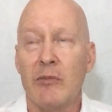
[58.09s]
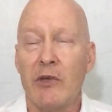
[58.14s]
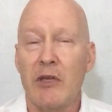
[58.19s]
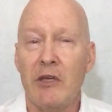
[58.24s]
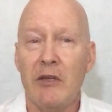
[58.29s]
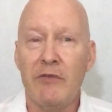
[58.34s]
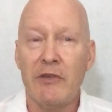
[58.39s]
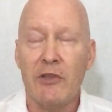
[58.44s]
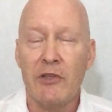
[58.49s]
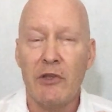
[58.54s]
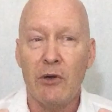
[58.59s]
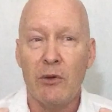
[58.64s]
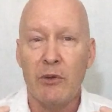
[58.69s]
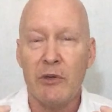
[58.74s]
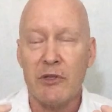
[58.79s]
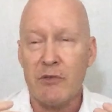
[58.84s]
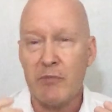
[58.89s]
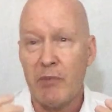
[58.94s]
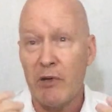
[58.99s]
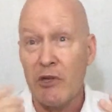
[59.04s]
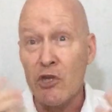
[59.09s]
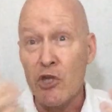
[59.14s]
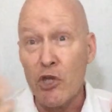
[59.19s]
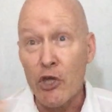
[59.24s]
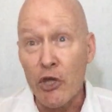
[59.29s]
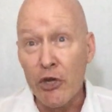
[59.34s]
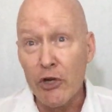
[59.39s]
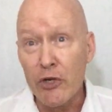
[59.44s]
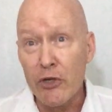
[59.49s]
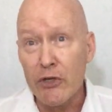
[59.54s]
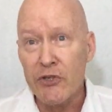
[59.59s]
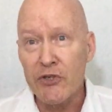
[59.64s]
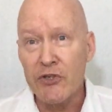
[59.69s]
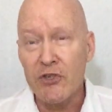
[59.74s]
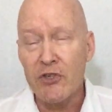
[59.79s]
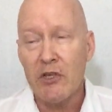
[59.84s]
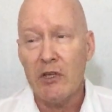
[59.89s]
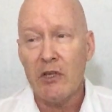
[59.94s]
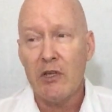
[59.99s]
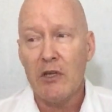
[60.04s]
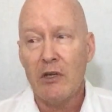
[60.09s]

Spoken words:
even though it's been years.